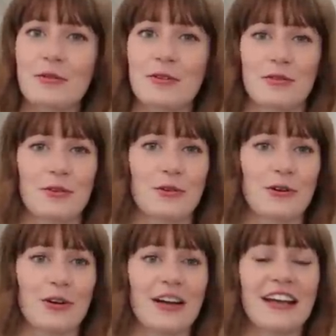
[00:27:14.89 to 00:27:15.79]
if
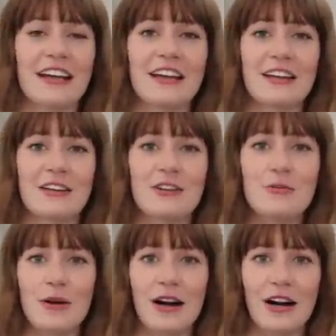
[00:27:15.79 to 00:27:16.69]
you're a
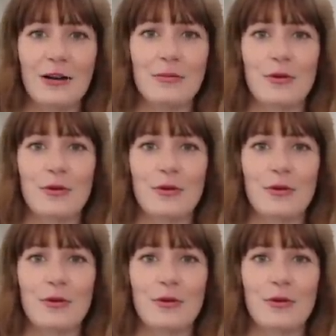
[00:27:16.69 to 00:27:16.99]
new mom